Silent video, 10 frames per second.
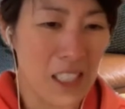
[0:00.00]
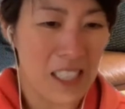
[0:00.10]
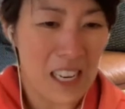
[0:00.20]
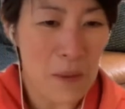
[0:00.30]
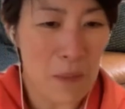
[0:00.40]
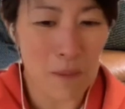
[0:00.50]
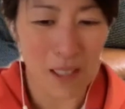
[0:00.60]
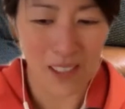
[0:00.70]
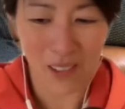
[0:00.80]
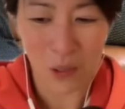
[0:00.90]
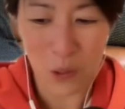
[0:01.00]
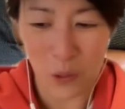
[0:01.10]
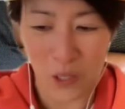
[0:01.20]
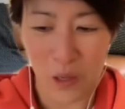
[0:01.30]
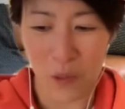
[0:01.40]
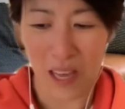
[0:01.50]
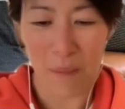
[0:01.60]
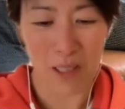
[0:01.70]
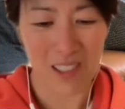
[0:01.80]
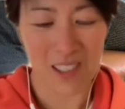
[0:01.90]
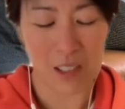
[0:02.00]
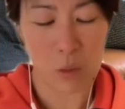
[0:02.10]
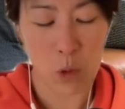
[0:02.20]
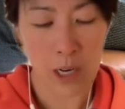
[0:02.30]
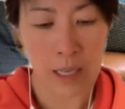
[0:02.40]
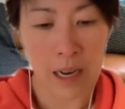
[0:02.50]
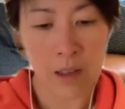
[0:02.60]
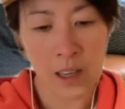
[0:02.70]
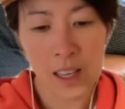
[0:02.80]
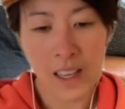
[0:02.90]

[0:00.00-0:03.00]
it deep in my soul, you know, when that business didn't work out.